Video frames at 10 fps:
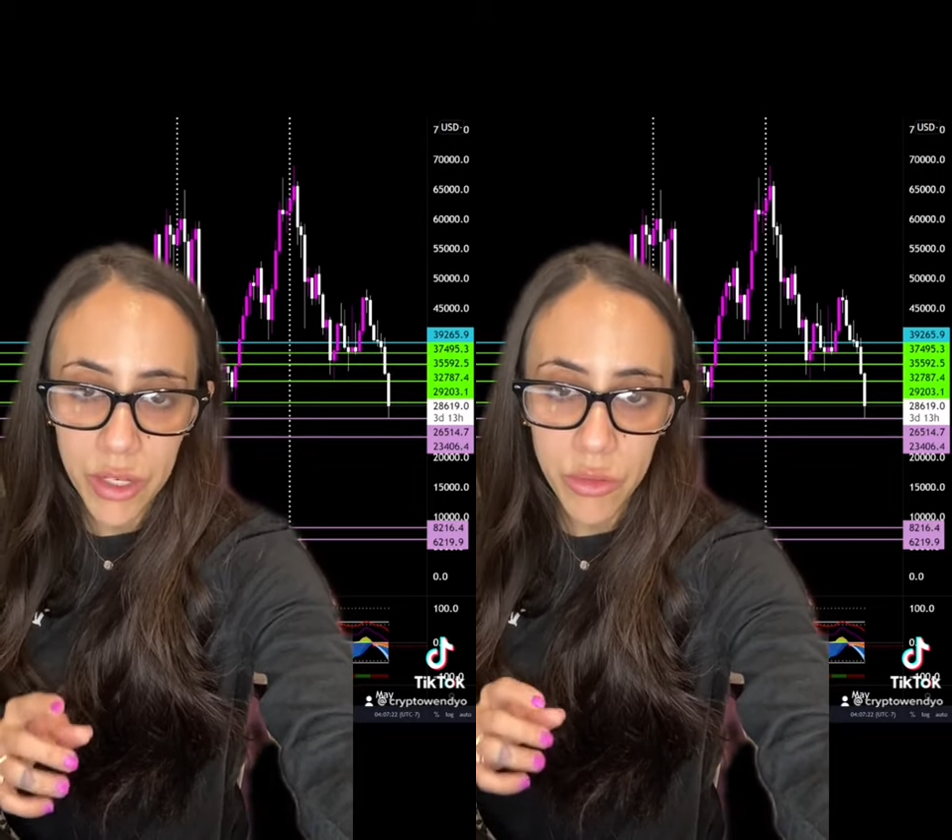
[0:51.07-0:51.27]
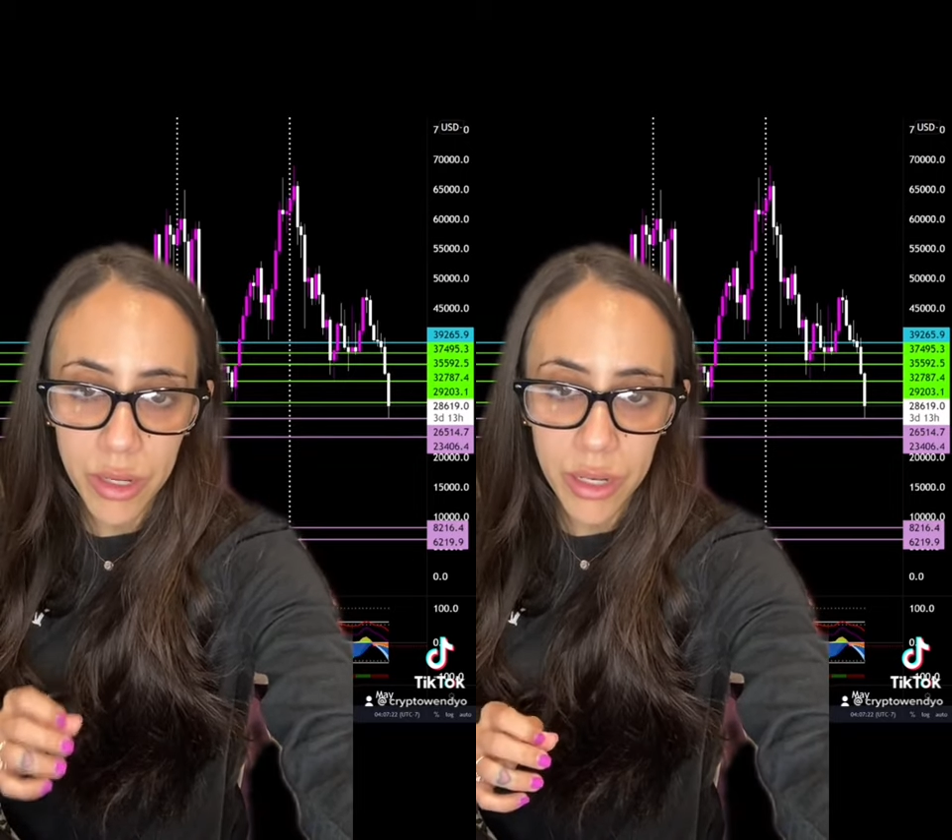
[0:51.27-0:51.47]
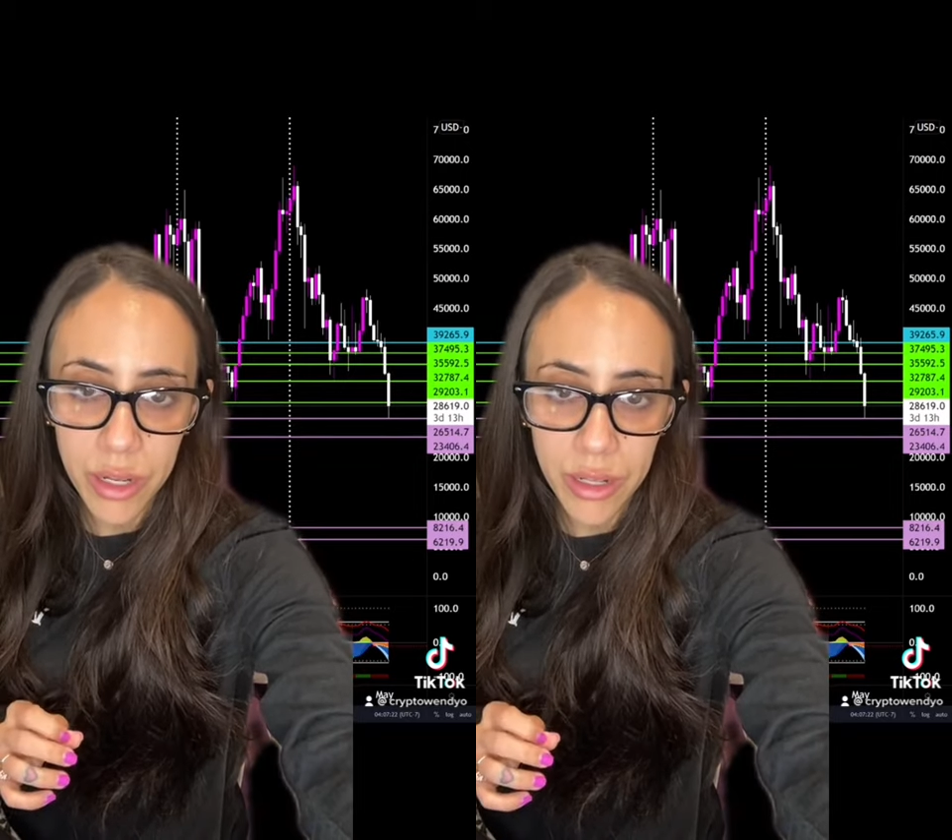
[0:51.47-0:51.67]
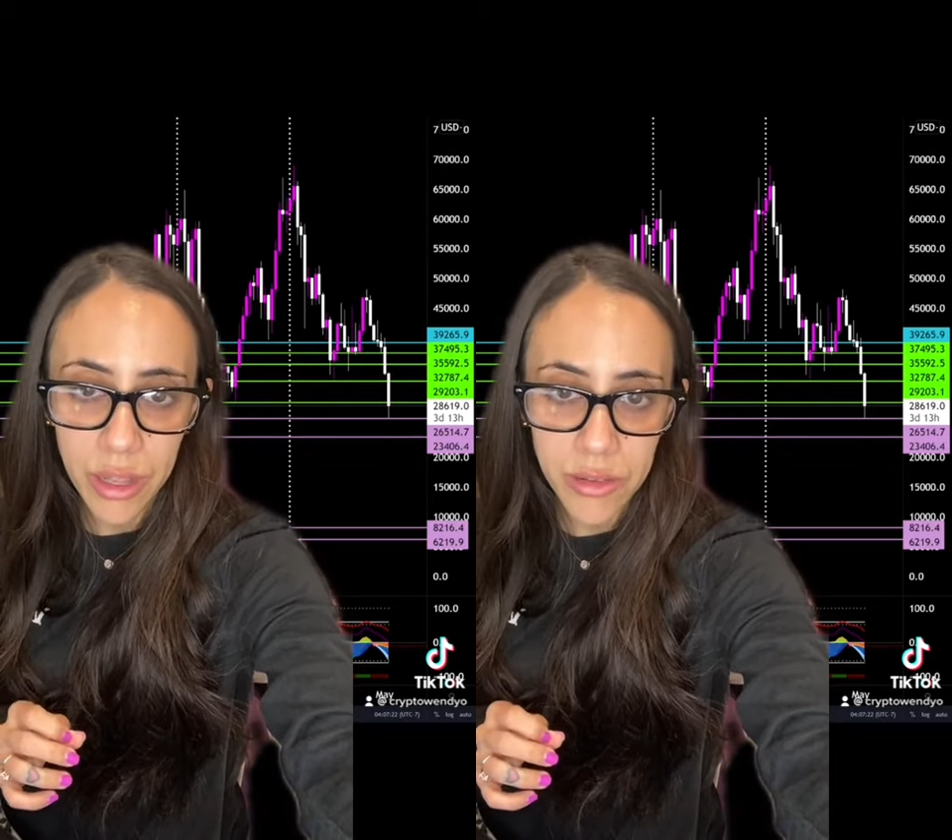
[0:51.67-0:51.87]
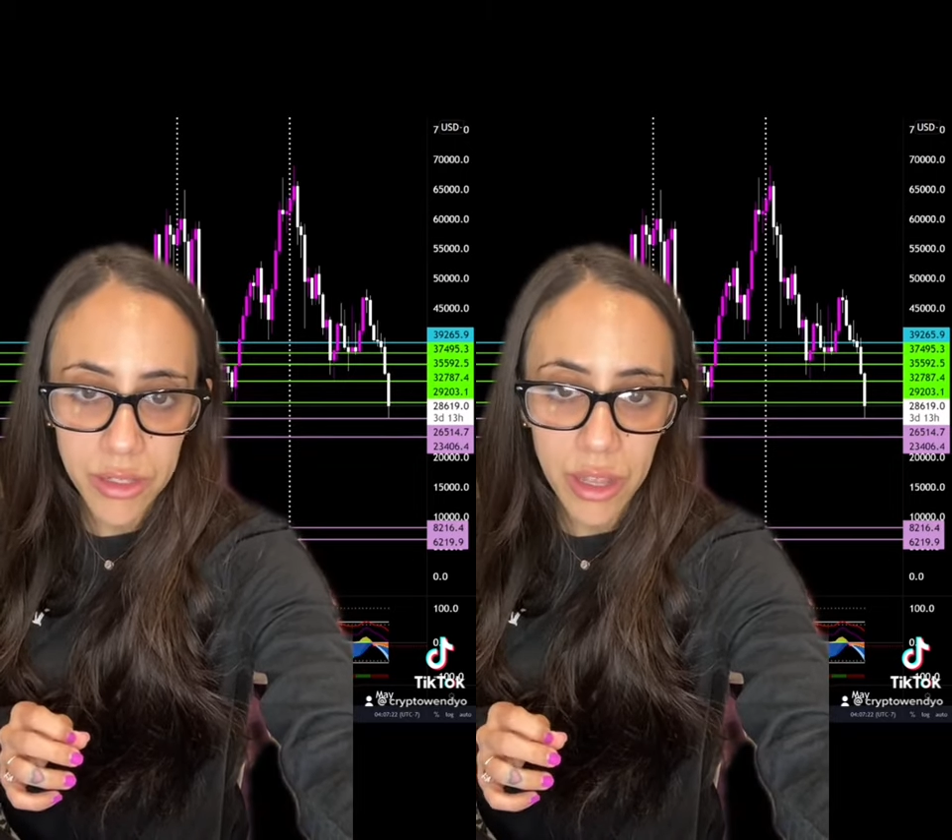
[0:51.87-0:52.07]

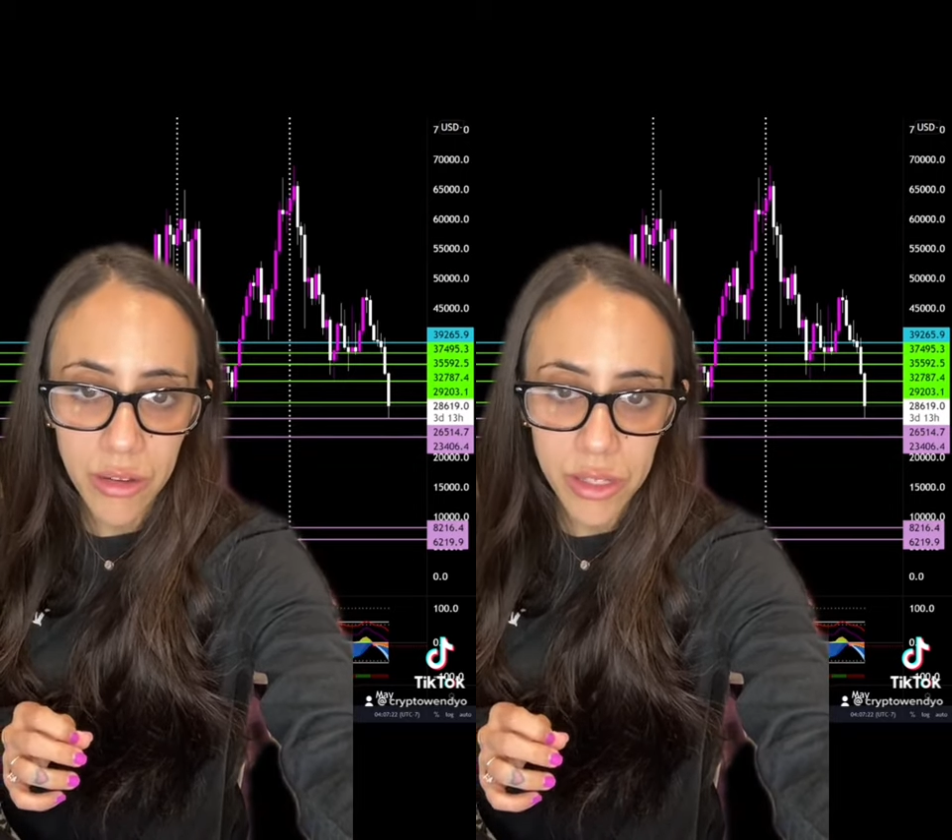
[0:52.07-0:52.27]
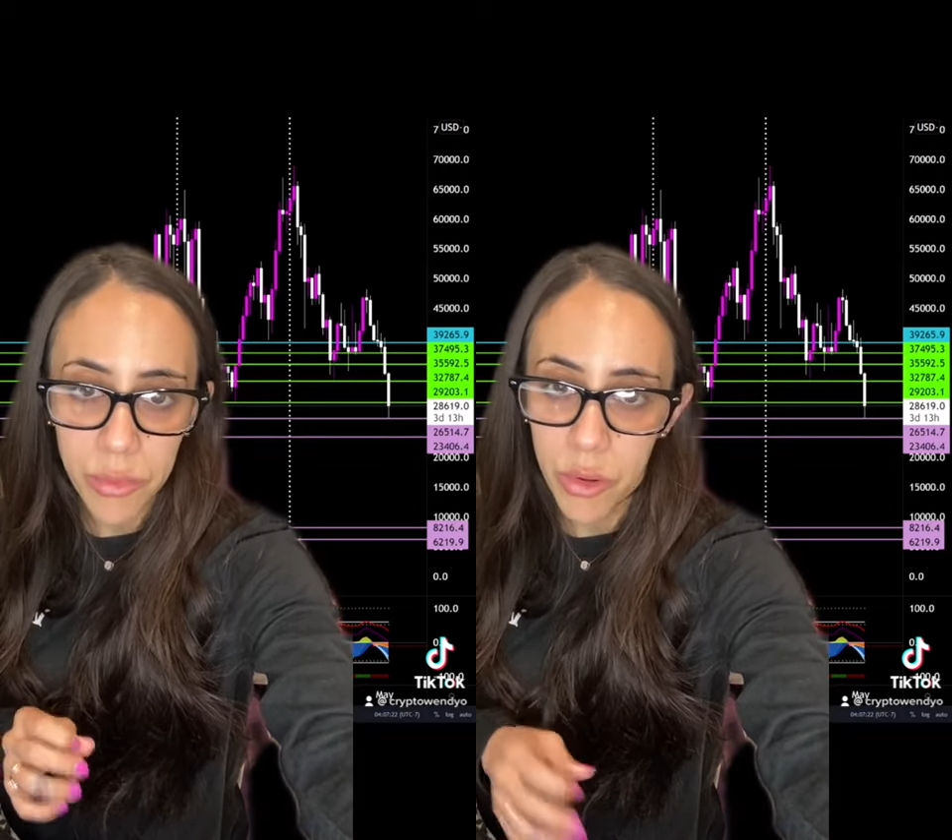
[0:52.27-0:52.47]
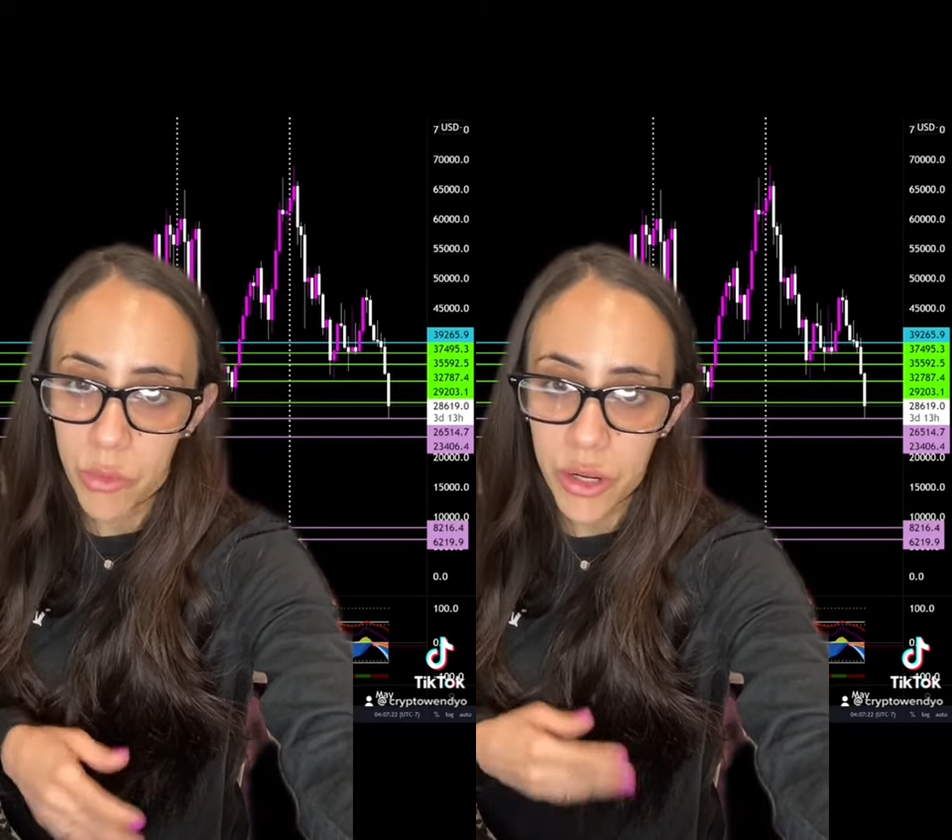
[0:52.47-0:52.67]
$29,000 support,